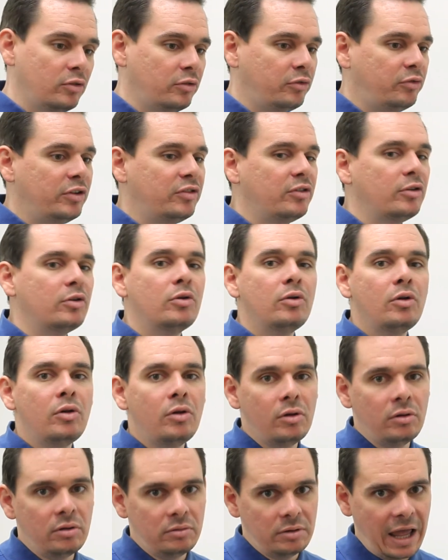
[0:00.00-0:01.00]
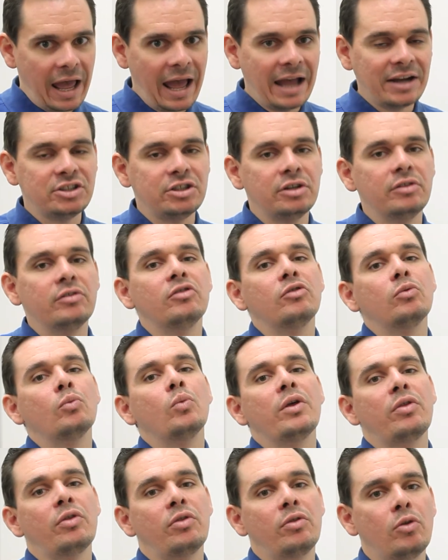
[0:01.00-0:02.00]
physical actions
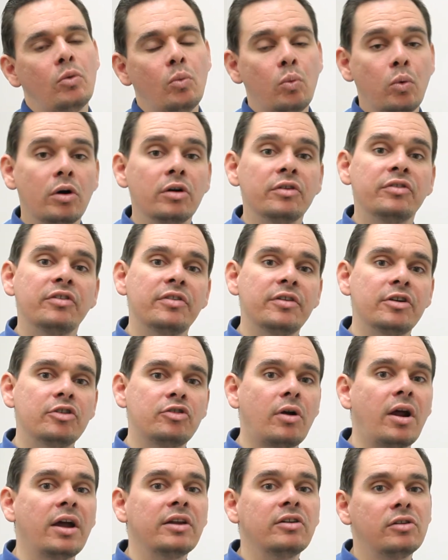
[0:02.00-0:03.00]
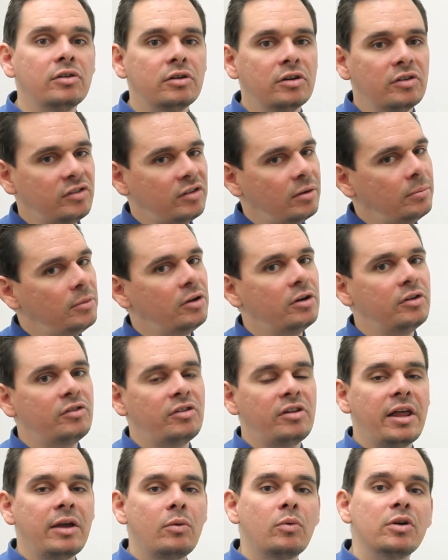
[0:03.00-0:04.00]
with the words that they're trying to learn, similar to
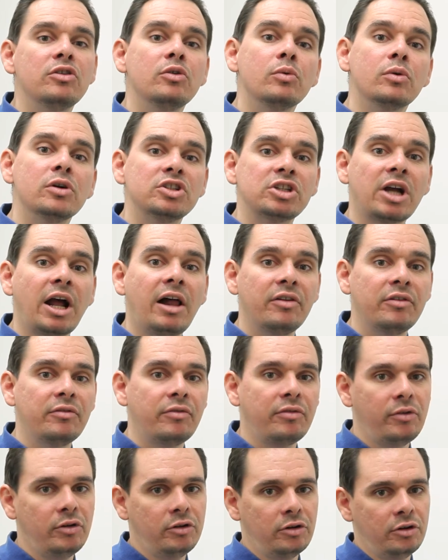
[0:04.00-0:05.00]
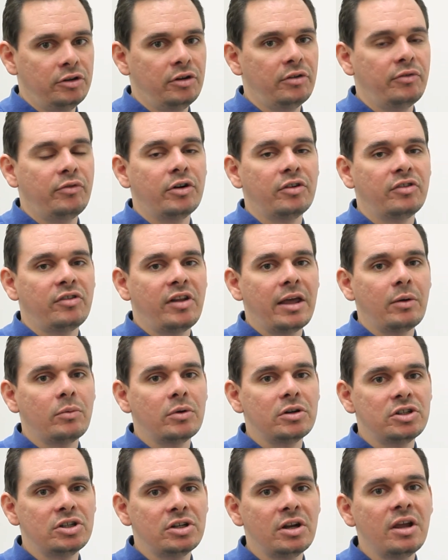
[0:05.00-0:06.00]
like when you were a child and learned your first
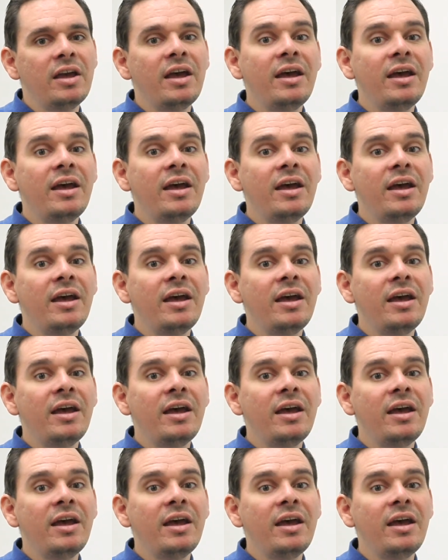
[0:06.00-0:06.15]
language.